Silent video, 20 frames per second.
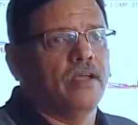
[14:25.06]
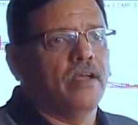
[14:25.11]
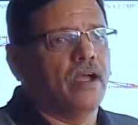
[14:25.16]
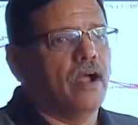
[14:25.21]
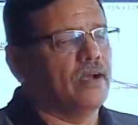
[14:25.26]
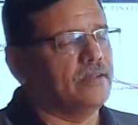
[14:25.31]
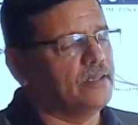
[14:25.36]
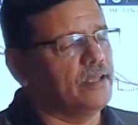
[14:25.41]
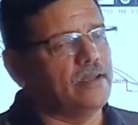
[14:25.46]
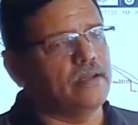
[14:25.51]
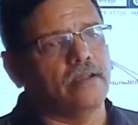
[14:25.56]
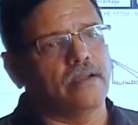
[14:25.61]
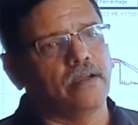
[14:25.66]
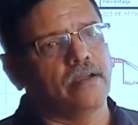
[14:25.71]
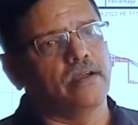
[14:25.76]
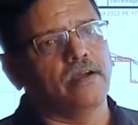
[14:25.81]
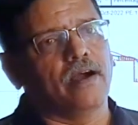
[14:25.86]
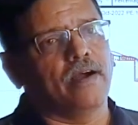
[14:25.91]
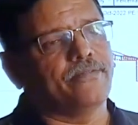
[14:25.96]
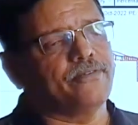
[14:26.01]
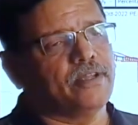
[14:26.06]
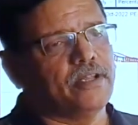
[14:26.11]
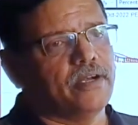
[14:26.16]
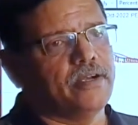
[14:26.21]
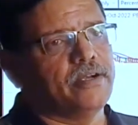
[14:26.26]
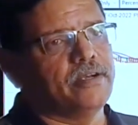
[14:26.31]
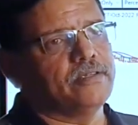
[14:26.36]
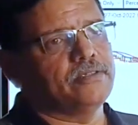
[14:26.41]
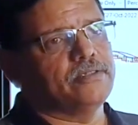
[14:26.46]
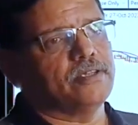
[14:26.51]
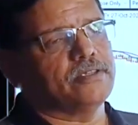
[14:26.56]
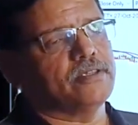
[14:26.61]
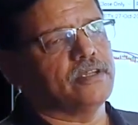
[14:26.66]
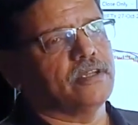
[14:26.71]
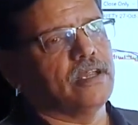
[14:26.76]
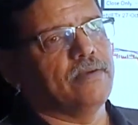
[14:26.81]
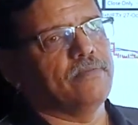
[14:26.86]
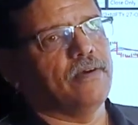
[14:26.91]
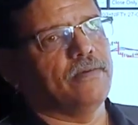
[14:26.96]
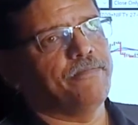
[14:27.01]
And then after that, it is just a
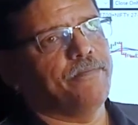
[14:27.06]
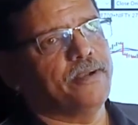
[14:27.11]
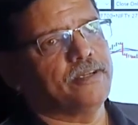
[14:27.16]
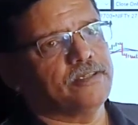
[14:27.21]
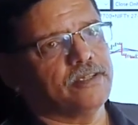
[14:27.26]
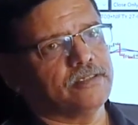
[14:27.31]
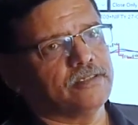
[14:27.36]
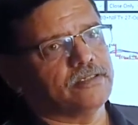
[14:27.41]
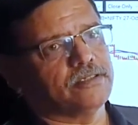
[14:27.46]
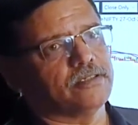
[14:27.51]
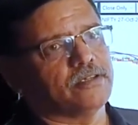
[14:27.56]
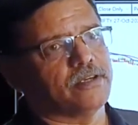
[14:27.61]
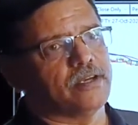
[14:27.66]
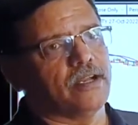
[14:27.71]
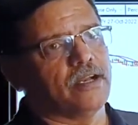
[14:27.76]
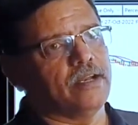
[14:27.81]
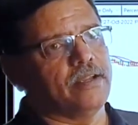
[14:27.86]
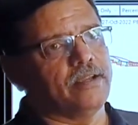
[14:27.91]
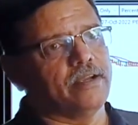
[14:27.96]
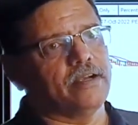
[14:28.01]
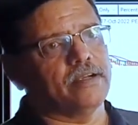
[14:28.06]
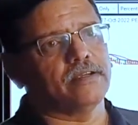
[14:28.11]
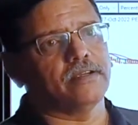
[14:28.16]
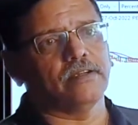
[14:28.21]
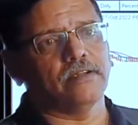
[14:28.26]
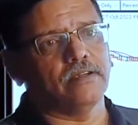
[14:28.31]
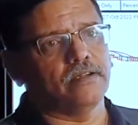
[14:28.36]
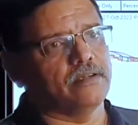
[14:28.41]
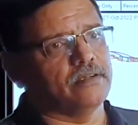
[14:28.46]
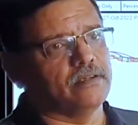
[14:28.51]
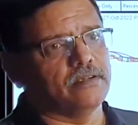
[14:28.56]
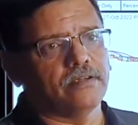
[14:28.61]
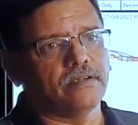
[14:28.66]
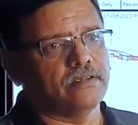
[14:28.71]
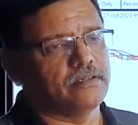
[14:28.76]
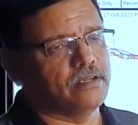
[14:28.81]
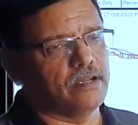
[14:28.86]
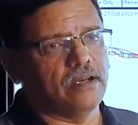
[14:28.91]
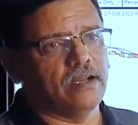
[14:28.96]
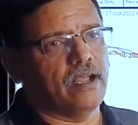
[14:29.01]
game of patience, trailing it
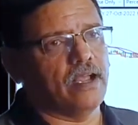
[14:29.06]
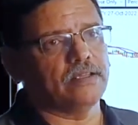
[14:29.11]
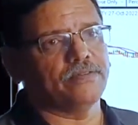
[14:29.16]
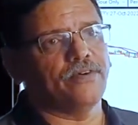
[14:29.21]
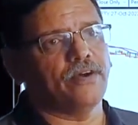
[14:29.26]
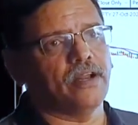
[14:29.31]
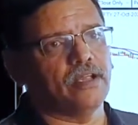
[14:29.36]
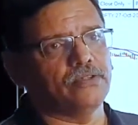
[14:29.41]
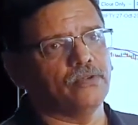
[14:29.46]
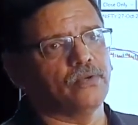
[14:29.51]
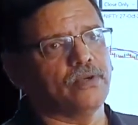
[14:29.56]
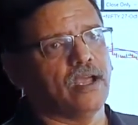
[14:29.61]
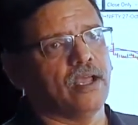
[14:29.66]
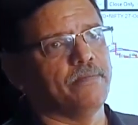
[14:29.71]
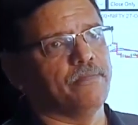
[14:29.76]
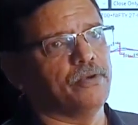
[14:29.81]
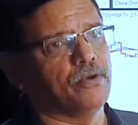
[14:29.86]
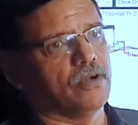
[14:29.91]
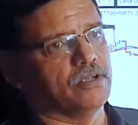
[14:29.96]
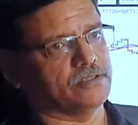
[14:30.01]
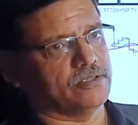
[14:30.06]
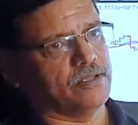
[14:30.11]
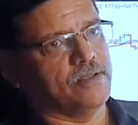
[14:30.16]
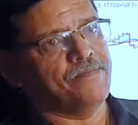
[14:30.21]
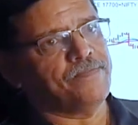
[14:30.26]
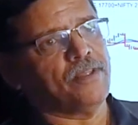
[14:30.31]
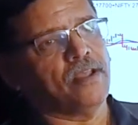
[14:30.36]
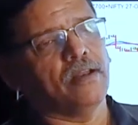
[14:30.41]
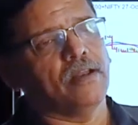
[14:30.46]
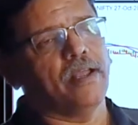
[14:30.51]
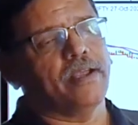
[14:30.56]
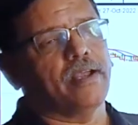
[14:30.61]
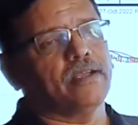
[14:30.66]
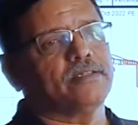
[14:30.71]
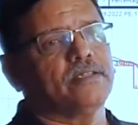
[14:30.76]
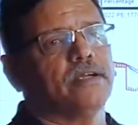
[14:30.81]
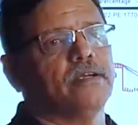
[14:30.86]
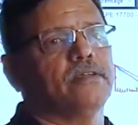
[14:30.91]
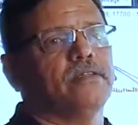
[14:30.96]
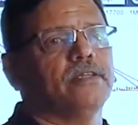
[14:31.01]
till as far as you can, because like I
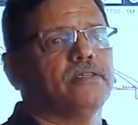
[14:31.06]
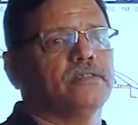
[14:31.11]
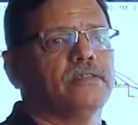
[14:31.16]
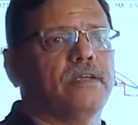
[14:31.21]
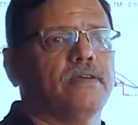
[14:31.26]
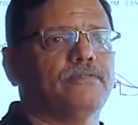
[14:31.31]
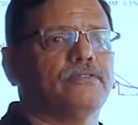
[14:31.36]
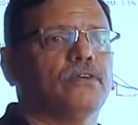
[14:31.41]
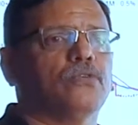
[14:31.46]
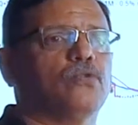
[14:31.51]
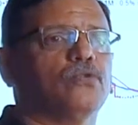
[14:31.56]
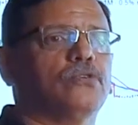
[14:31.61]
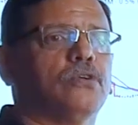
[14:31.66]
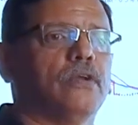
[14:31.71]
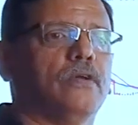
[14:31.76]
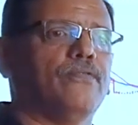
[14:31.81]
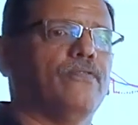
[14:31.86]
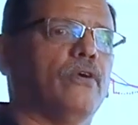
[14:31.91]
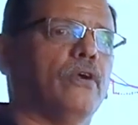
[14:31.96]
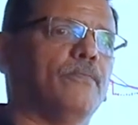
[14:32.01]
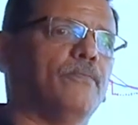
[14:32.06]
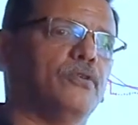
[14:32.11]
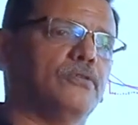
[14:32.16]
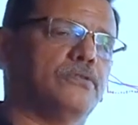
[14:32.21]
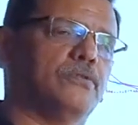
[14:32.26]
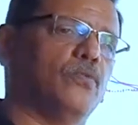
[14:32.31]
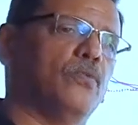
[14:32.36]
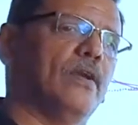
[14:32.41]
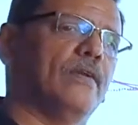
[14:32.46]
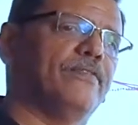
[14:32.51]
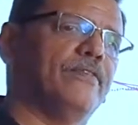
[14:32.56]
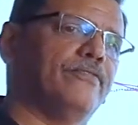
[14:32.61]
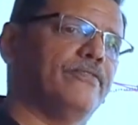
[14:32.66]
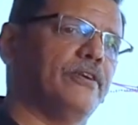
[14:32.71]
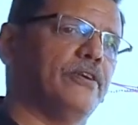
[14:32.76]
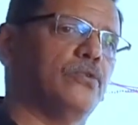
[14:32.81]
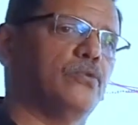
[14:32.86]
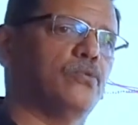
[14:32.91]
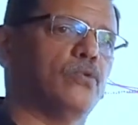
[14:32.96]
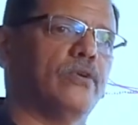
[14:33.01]
said, this gives a cushion of almost
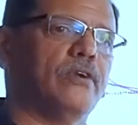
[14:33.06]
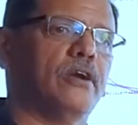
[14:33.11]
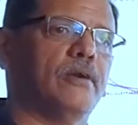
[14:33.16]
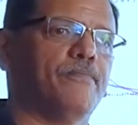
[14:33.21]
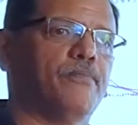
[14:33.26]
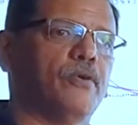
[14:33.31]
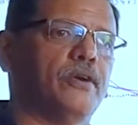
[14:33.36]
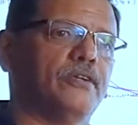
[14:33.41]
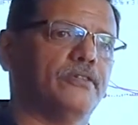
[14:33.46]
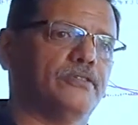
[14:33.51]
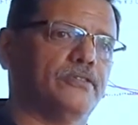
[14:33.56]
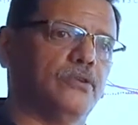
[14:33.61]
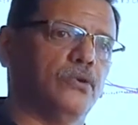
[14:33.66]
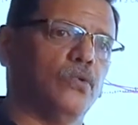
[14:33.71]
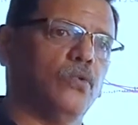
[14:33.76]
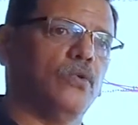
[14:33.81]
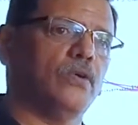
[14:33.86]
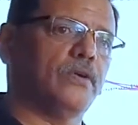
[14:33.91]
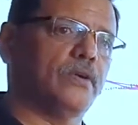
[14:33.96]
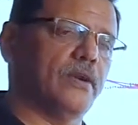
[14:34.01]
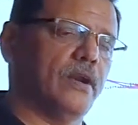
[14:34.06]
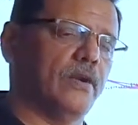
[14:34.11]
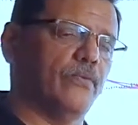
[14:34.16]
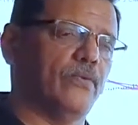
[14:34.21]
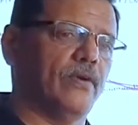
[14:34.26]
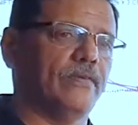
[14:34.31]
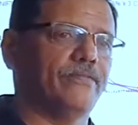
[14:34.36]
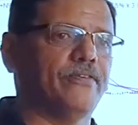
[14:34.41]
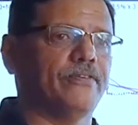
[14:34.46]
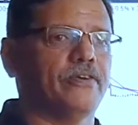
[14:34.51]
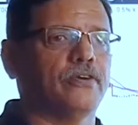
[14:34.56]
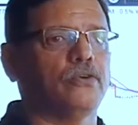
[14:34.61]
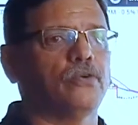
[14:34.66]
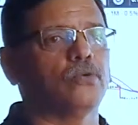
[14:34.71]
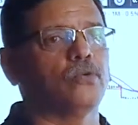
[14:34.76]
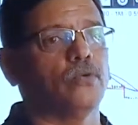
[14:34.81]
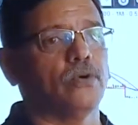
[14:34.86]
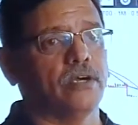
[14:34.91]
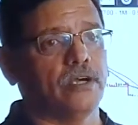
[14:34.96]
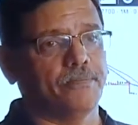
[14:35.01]
150 to 200 points lower and 150 to
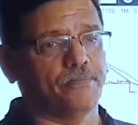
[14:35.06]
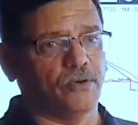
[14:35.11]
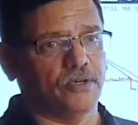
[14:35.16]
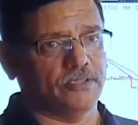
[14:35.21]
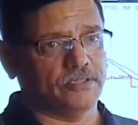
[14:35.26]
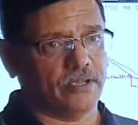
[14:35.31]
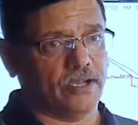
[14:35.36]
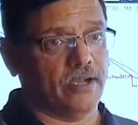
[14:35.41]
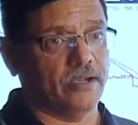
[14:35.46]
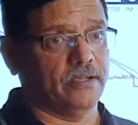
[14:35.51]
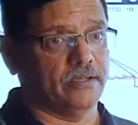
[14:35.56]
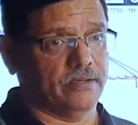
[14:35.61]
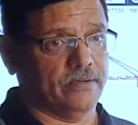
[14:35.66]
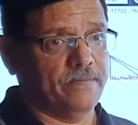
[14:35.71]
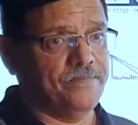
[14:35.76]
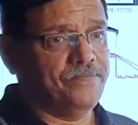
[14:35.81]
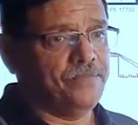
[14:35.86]
200 points higher,